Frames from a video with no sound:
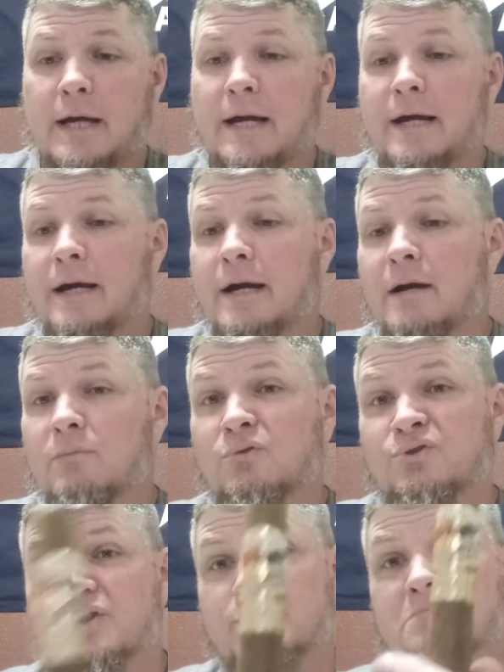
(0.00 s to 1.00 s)
and
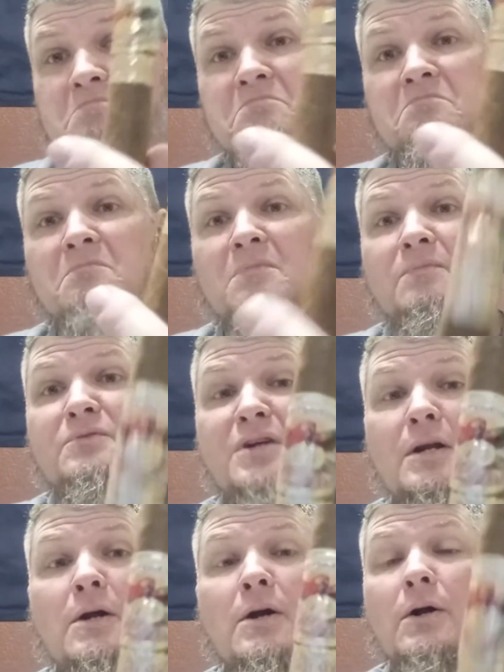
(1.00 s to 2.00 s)
we'll just
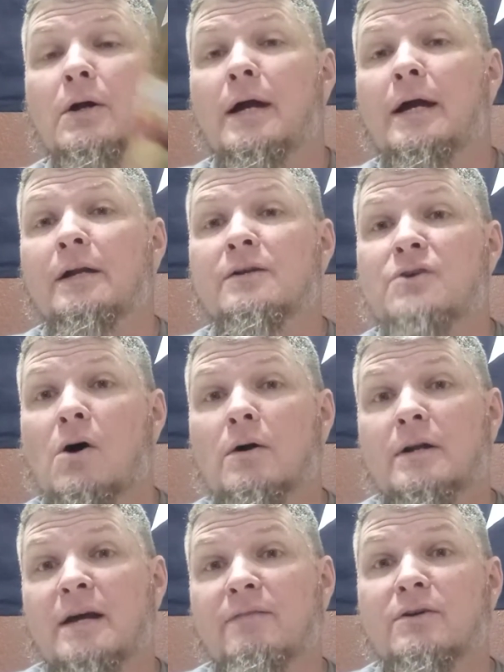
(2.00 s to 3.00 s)
sit here and
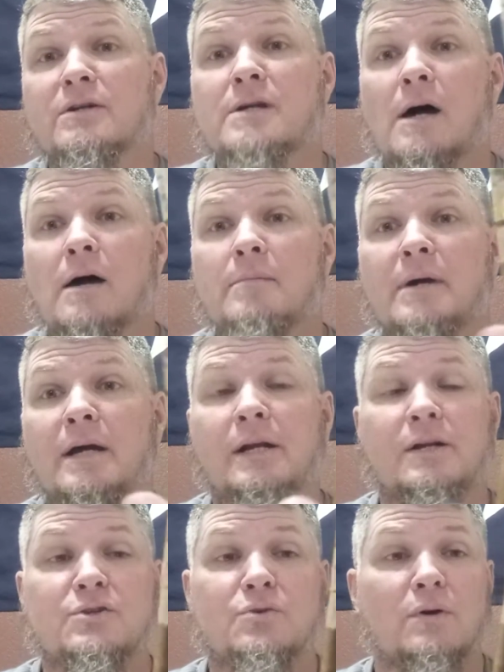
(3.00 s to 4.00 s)
talk and have a good time and
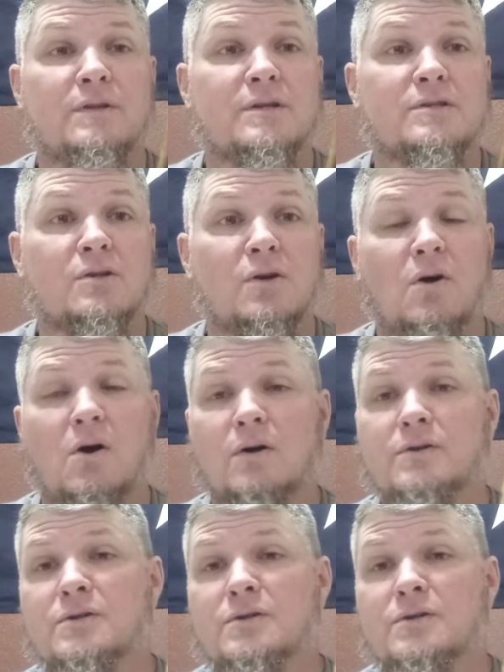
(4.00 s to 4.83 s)
enjoy this cigar.